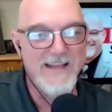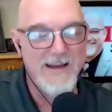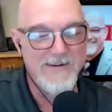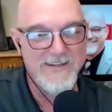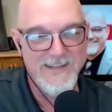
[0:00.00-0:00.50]
about
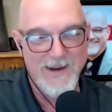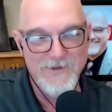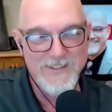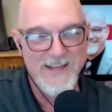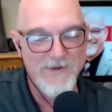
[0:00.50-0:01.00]
that because I
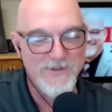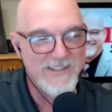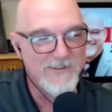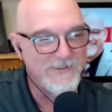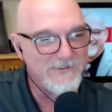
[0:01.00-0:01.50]
was
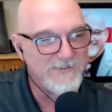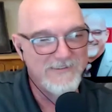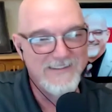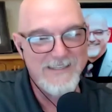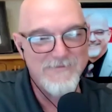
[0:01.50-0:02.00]
still
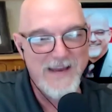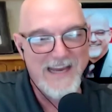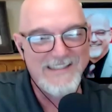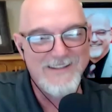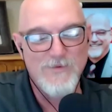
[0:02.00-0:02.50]
getting
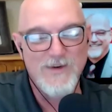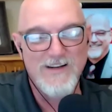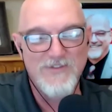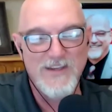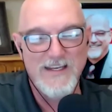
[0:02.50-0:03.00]
back in the
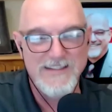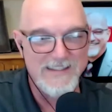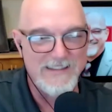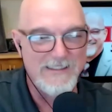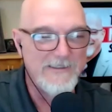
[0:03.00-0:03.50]
swing of
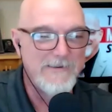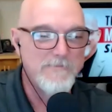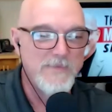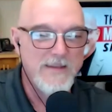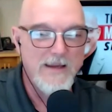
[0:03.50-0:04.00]
things. And
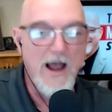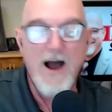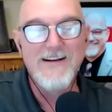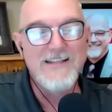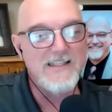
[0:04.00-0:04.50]

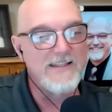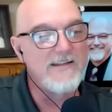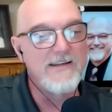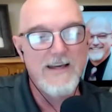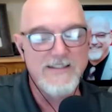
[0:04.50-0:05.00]

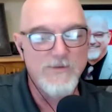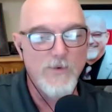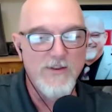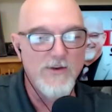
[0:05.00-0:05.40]
honestly, it's